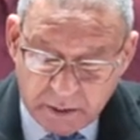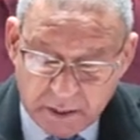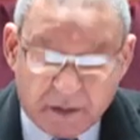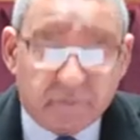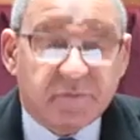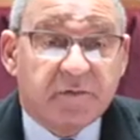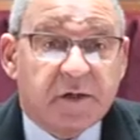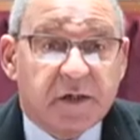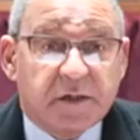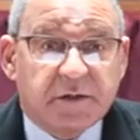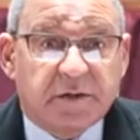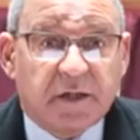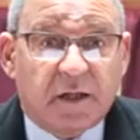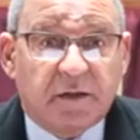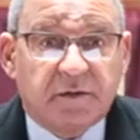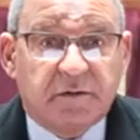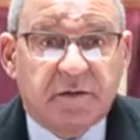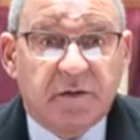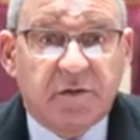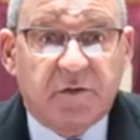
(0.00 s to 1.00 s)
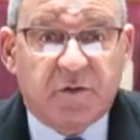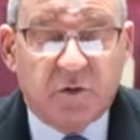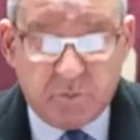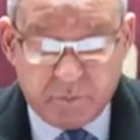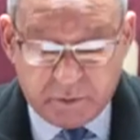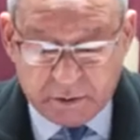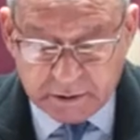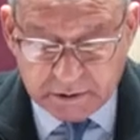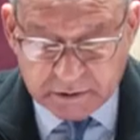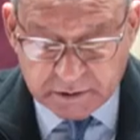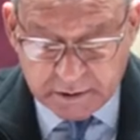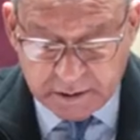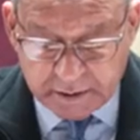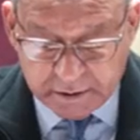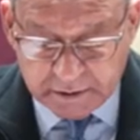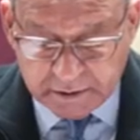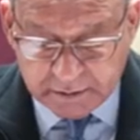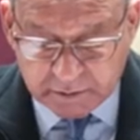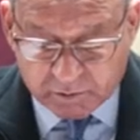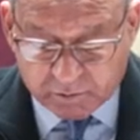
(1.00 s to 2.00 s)
and the resultant
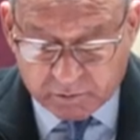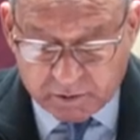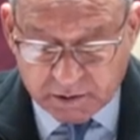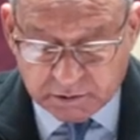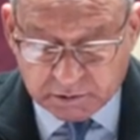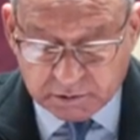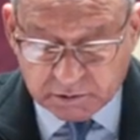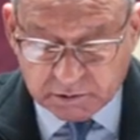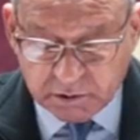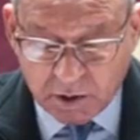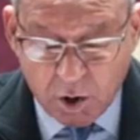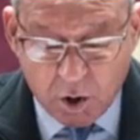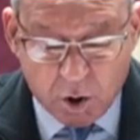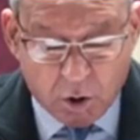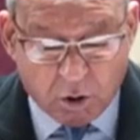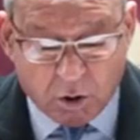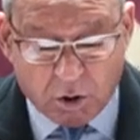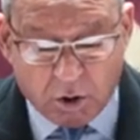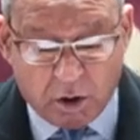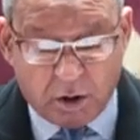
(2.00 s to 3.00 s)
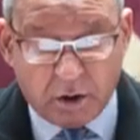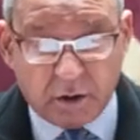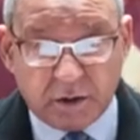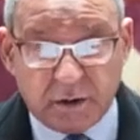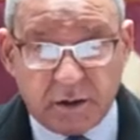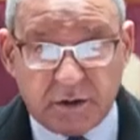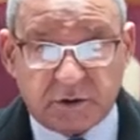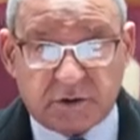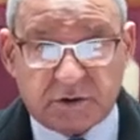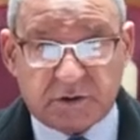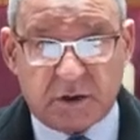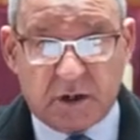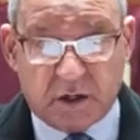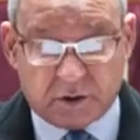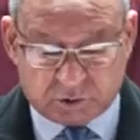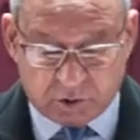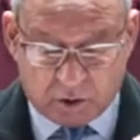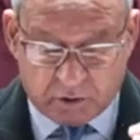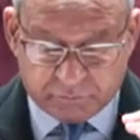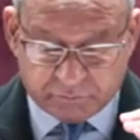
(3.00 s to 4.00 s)
humanitarian crisis, all in
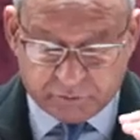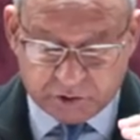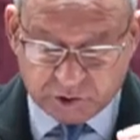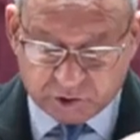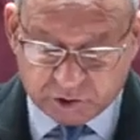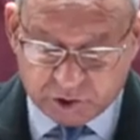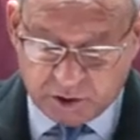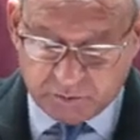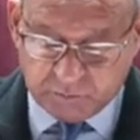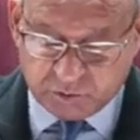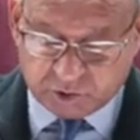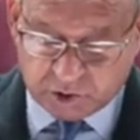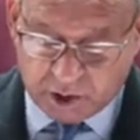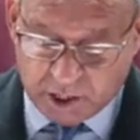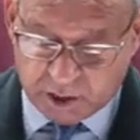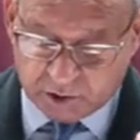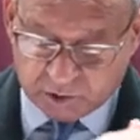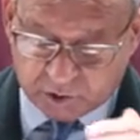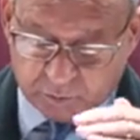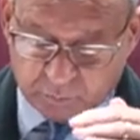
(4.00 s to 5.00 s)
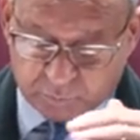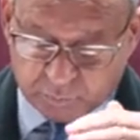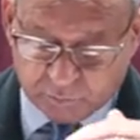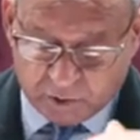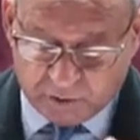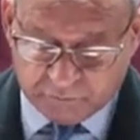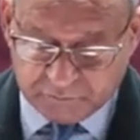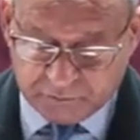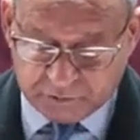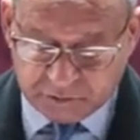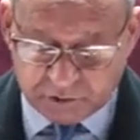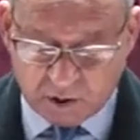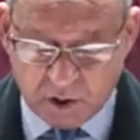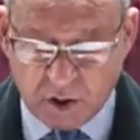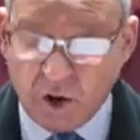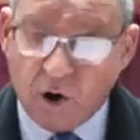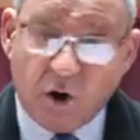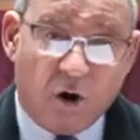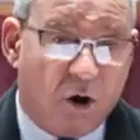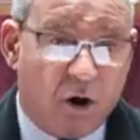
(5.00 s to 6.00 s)
search of regime change and profits,
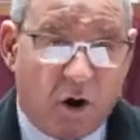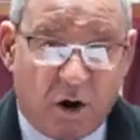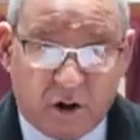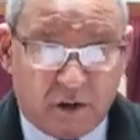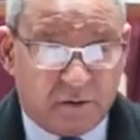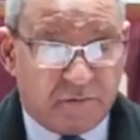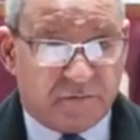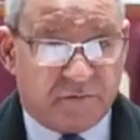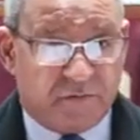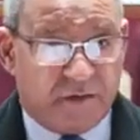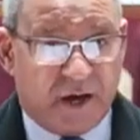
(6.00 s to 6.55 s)
all of